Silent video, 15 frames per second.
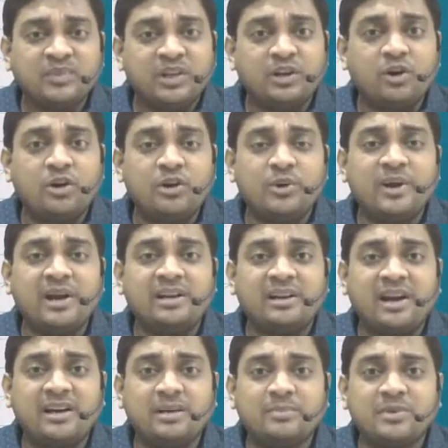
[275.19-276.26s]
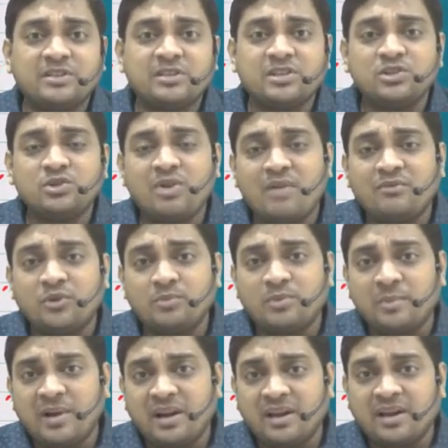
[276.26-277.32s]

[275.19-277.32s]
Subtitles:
In order to get credit purchase, you have to prepare